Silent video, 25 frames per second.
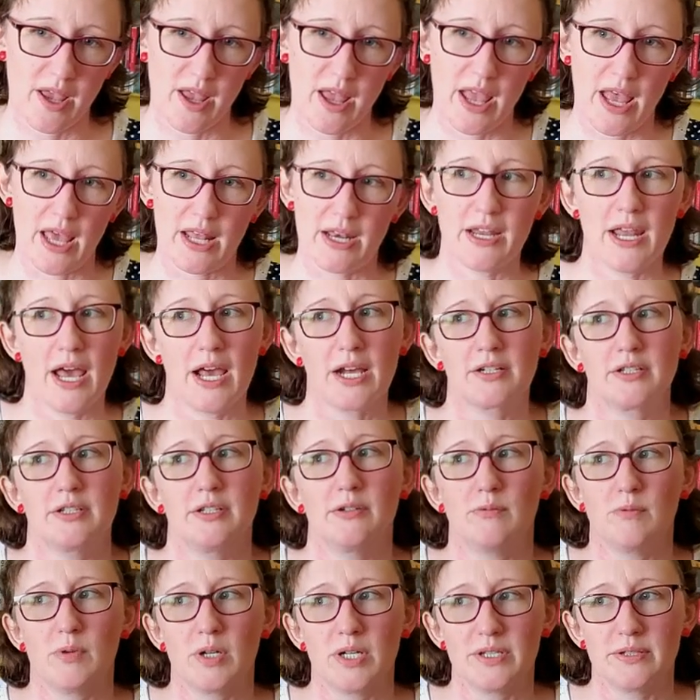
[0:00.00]
and it actually
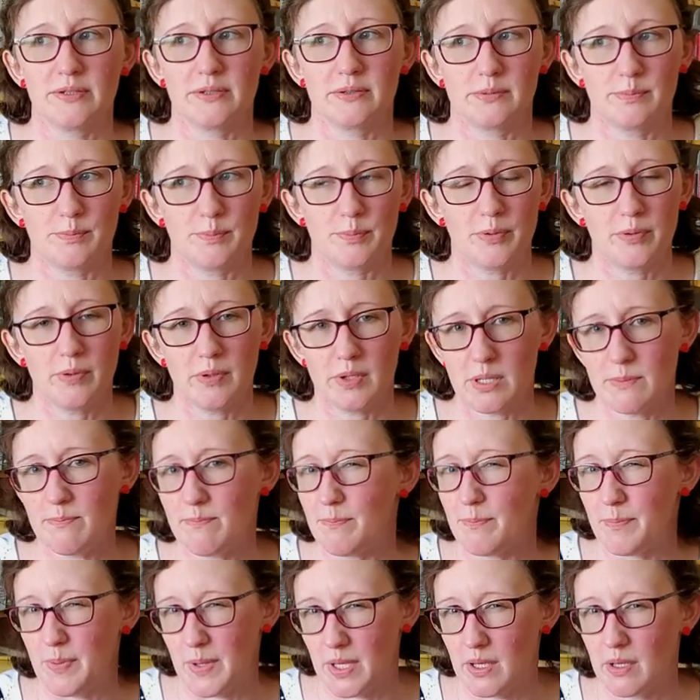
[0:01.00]
was pretty
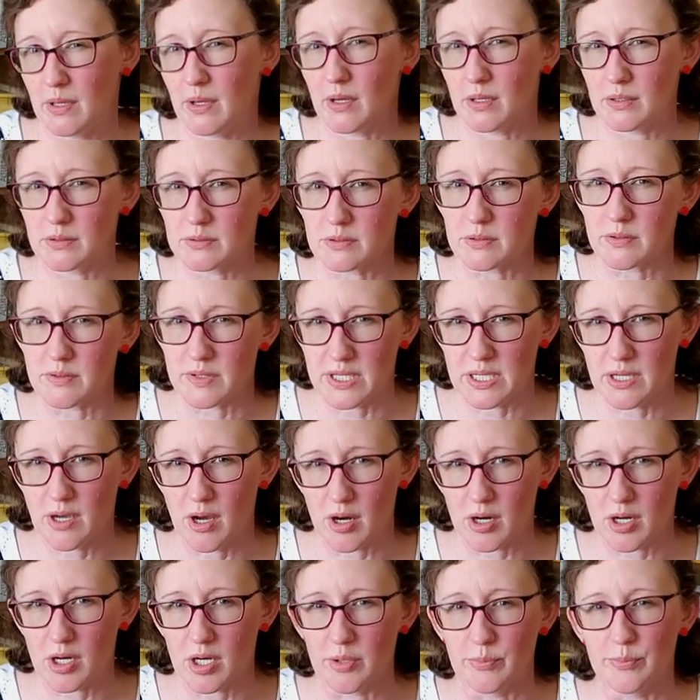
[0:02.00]
big under the
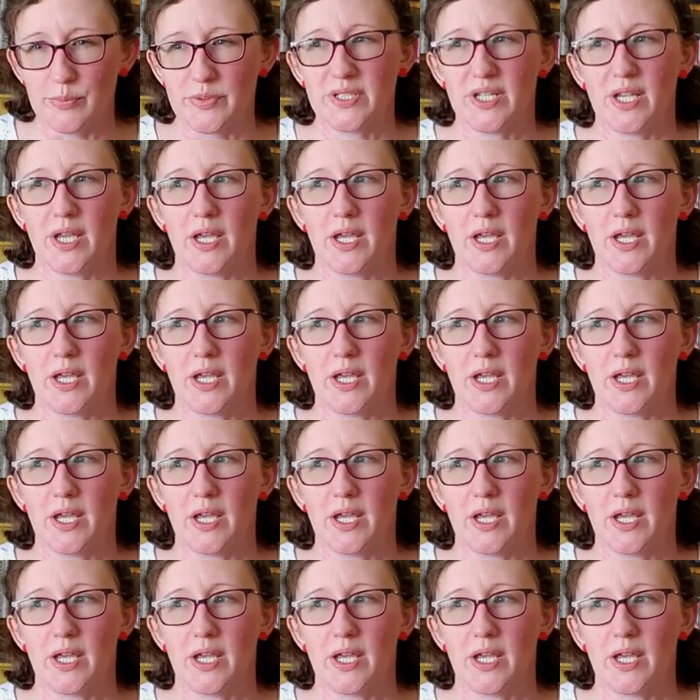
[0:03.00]
arms